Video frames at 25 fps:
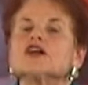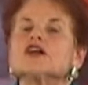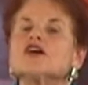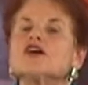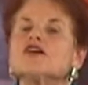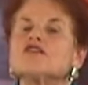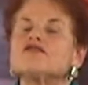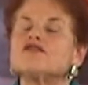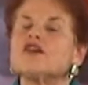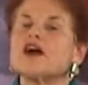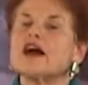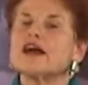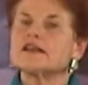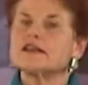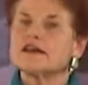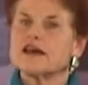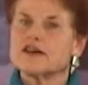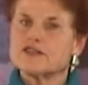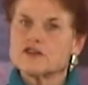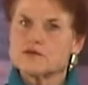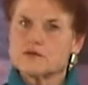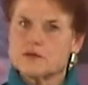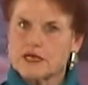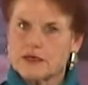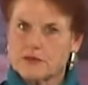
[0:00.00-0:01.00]
Find
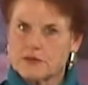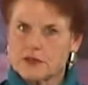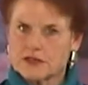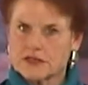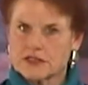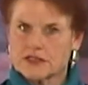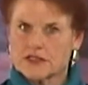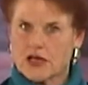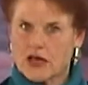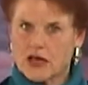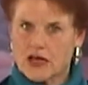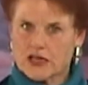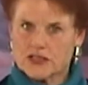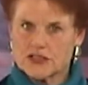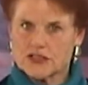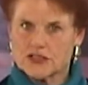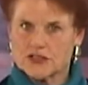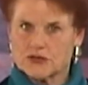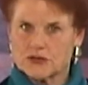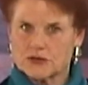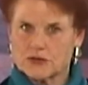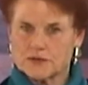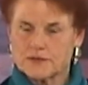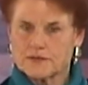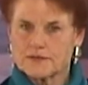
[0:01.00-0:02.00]
other people to talk
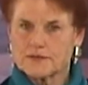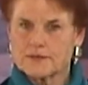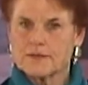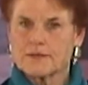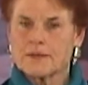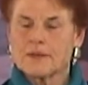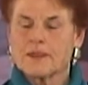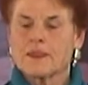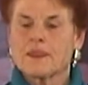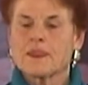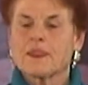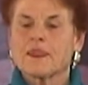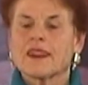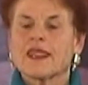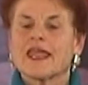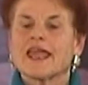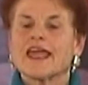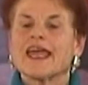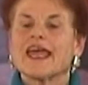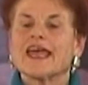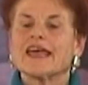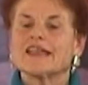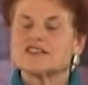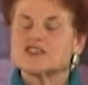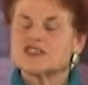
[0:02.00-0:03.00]
to
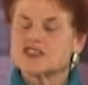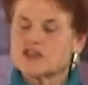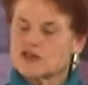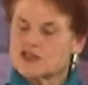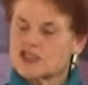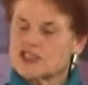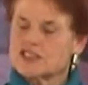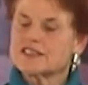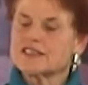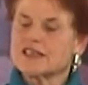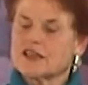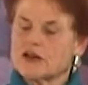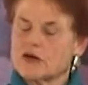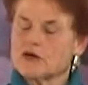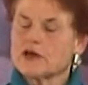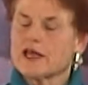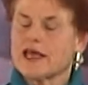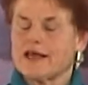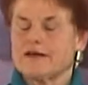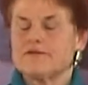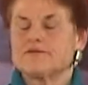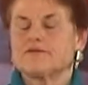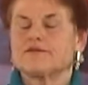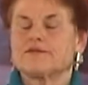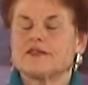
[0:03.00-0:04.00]
and so she said,
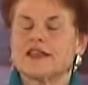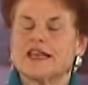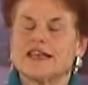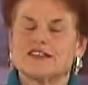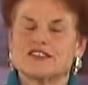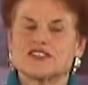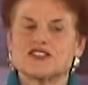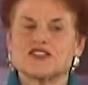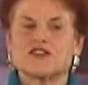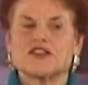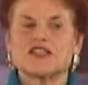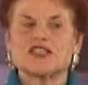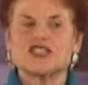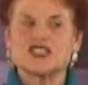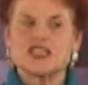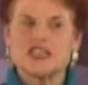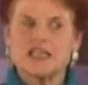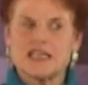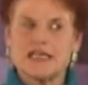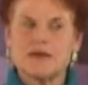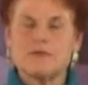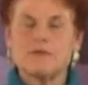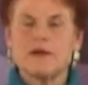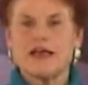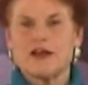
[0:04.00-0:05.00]
okay. And so then she
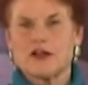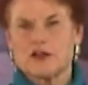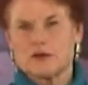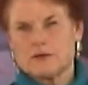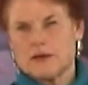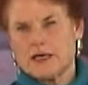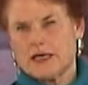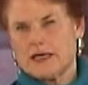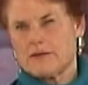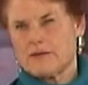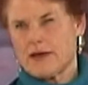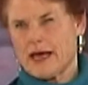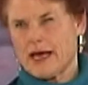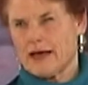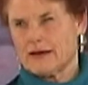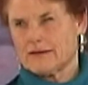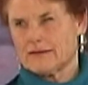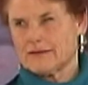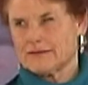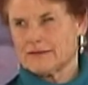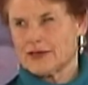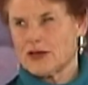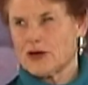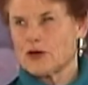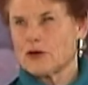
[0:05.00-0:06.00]
emailed me about,
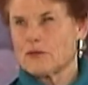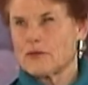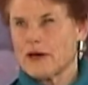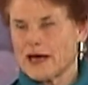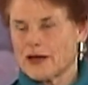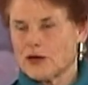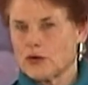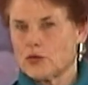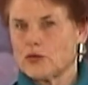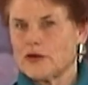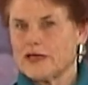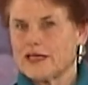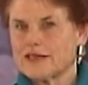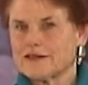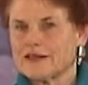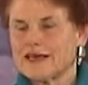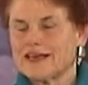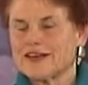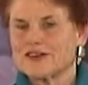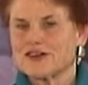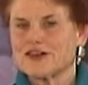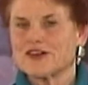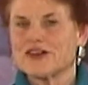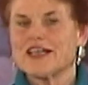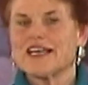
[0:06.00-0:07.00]
oh, about a week
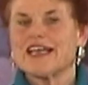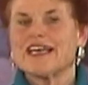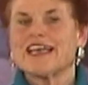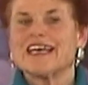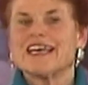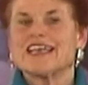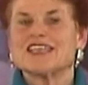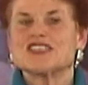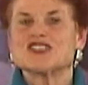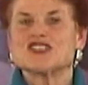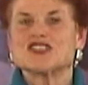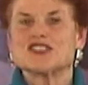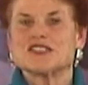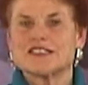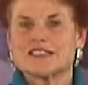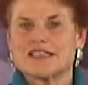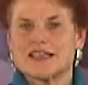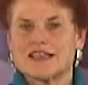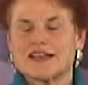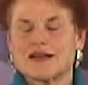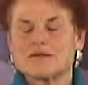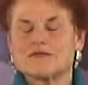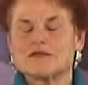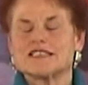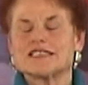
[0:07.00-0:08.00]
later. And she
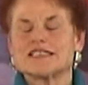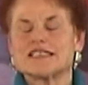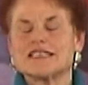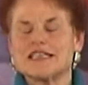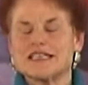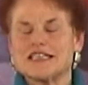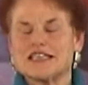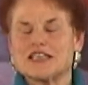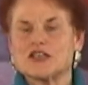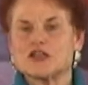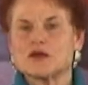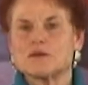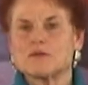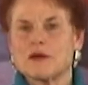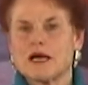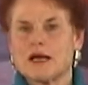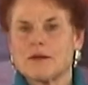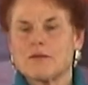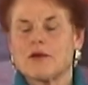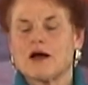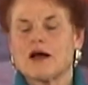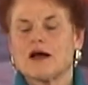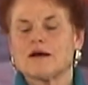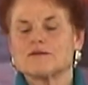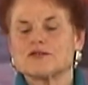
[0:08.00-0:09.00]
said, I'm sitting here in my
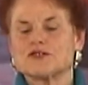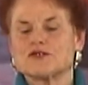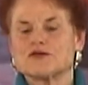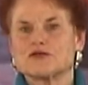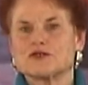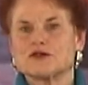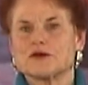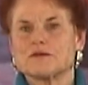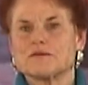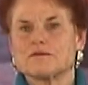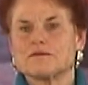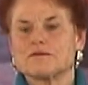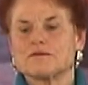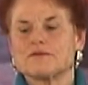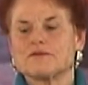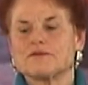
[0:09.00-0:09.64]
mom's room.